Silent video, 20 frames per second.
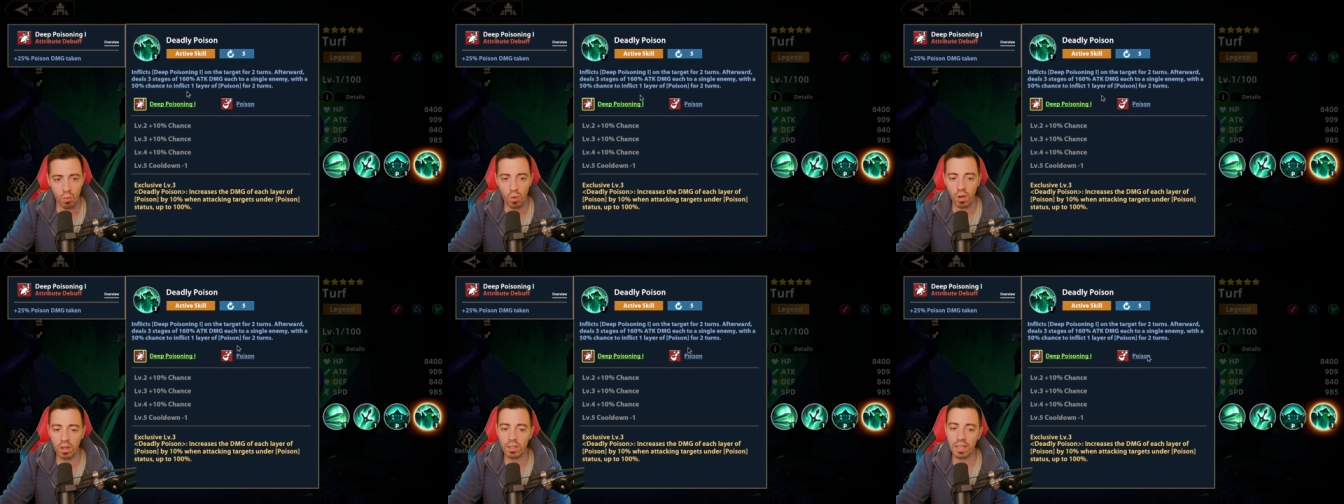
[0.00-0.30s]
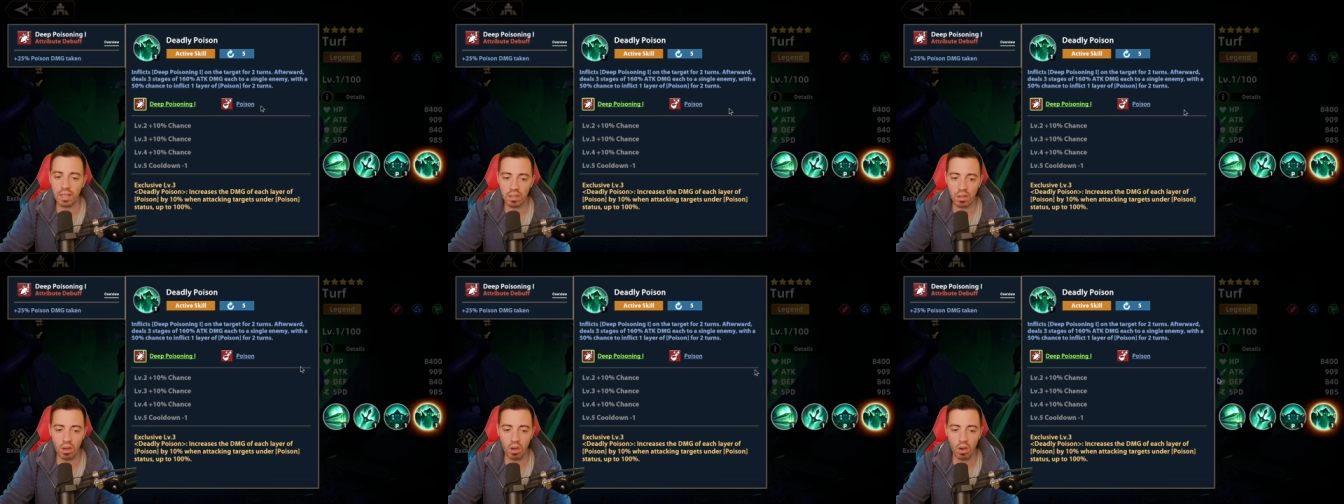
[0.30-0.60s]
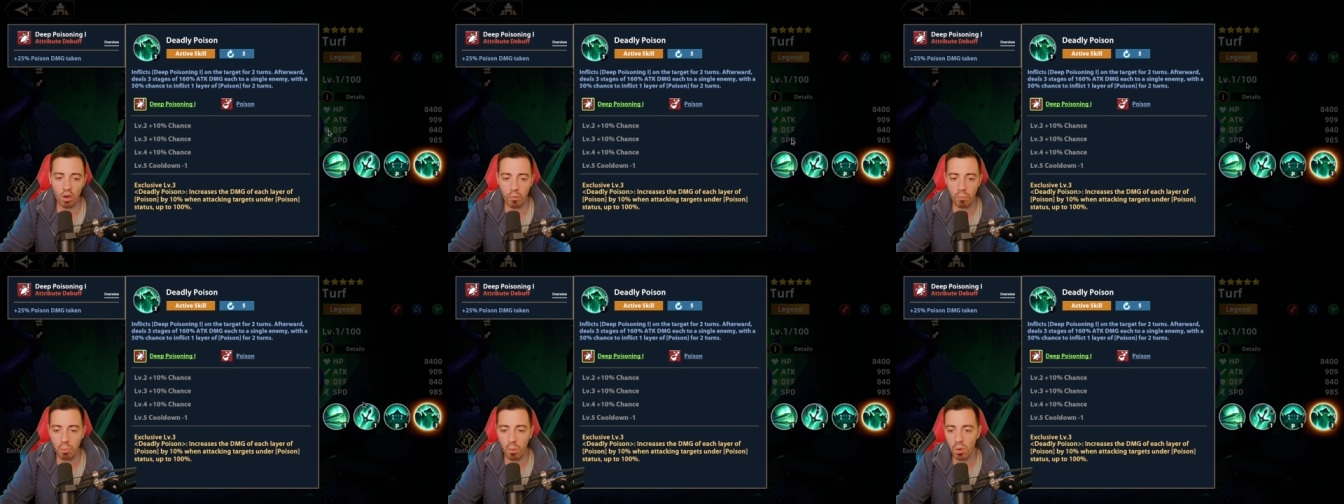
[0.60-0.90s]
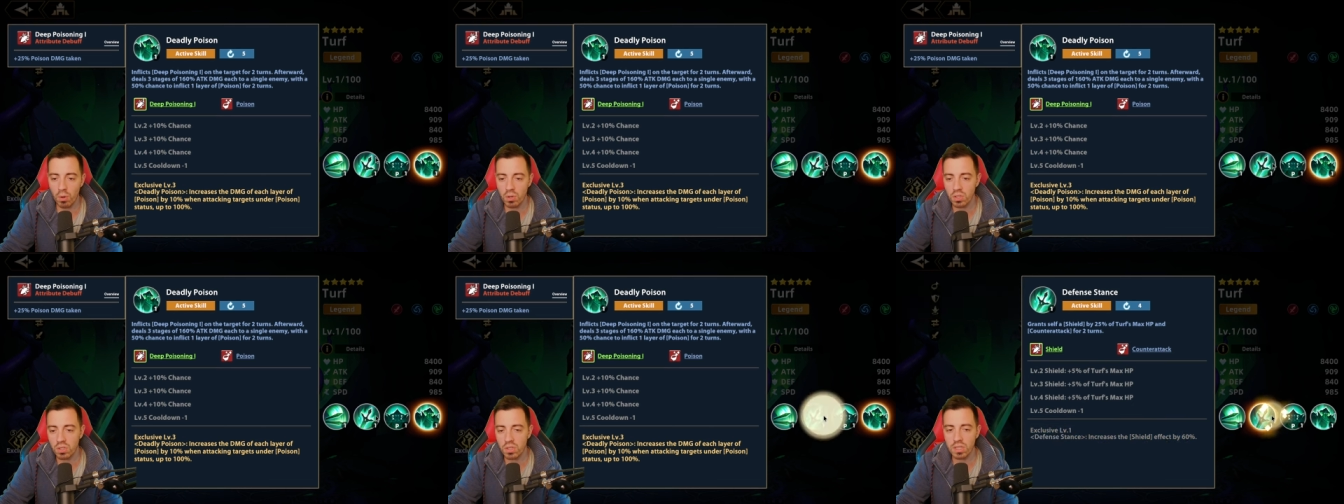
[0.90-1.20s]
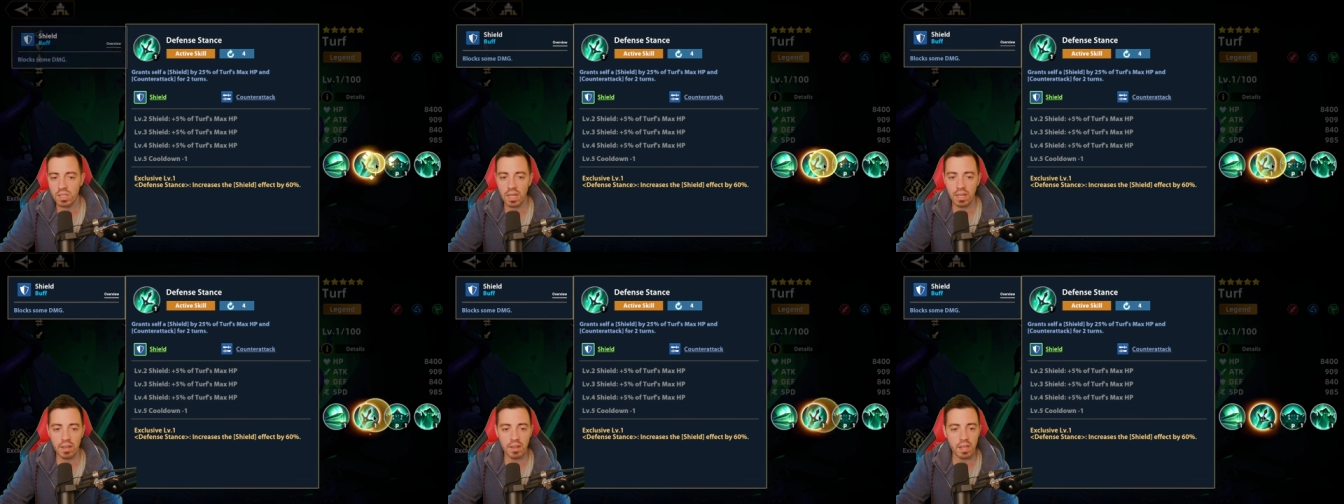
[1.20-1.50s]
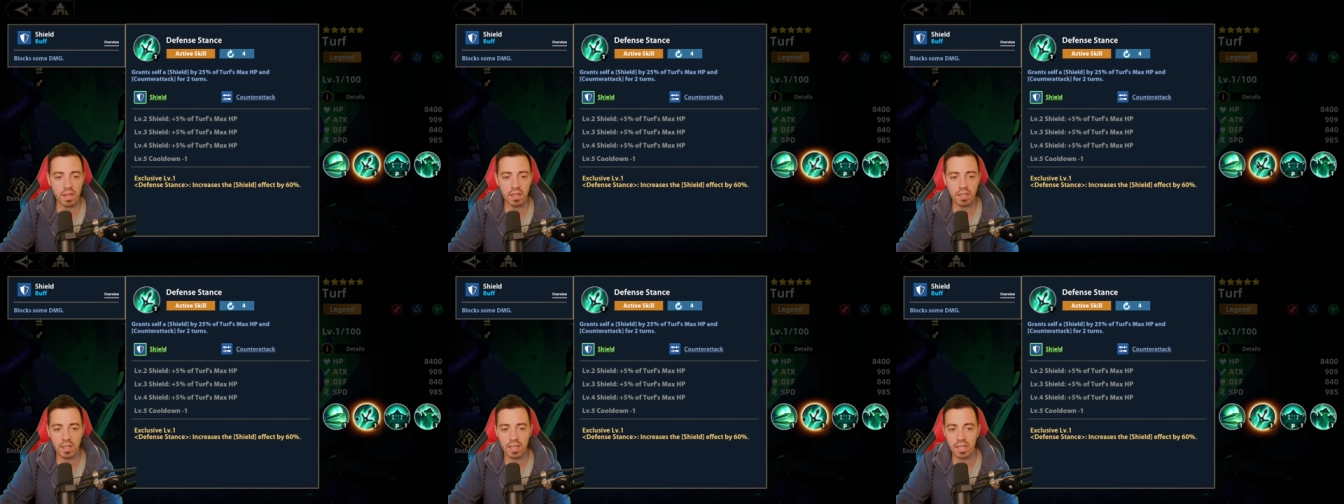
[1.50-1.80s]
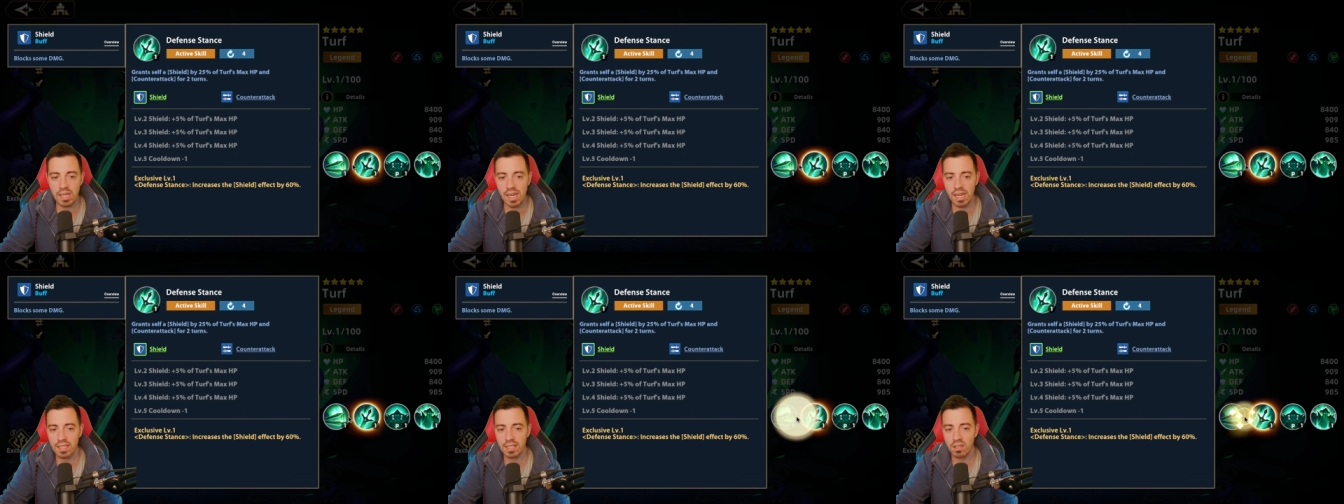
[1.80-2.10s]
one layer of poisons and then
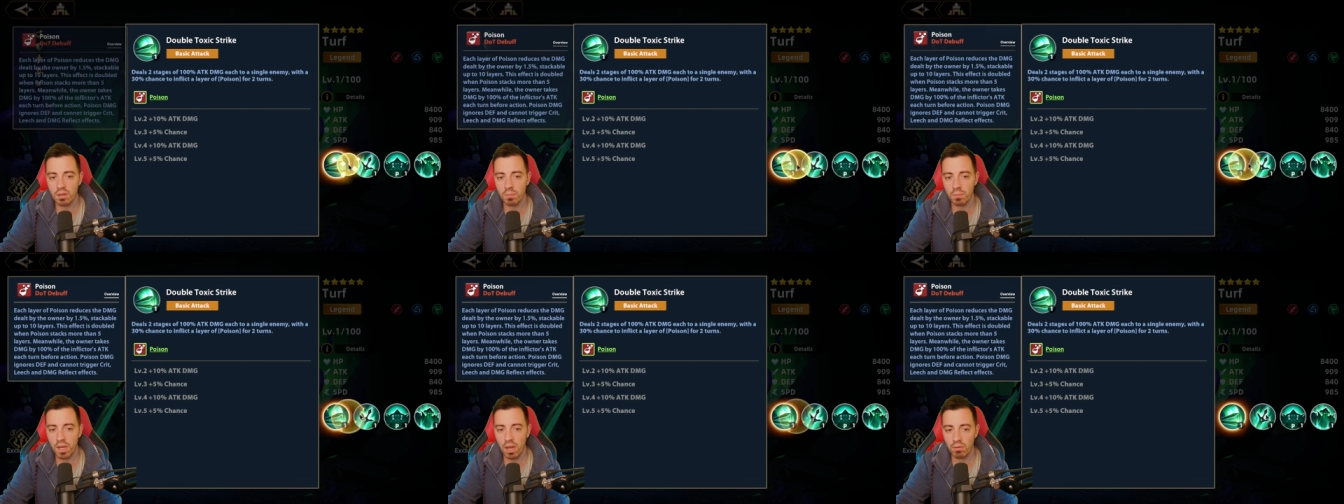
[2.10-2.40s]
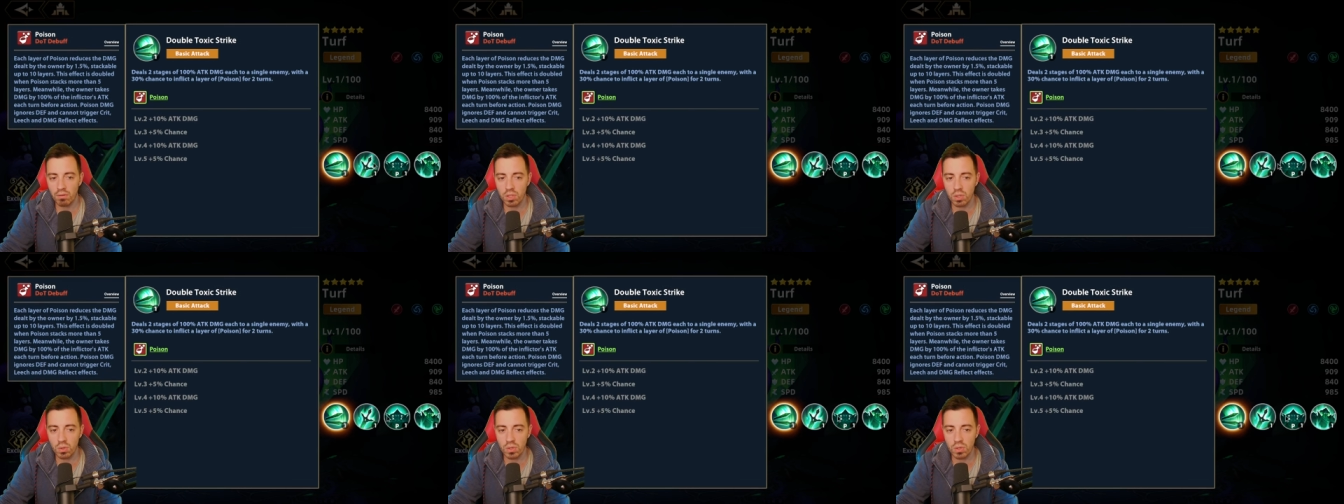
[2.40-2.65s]
he has some counter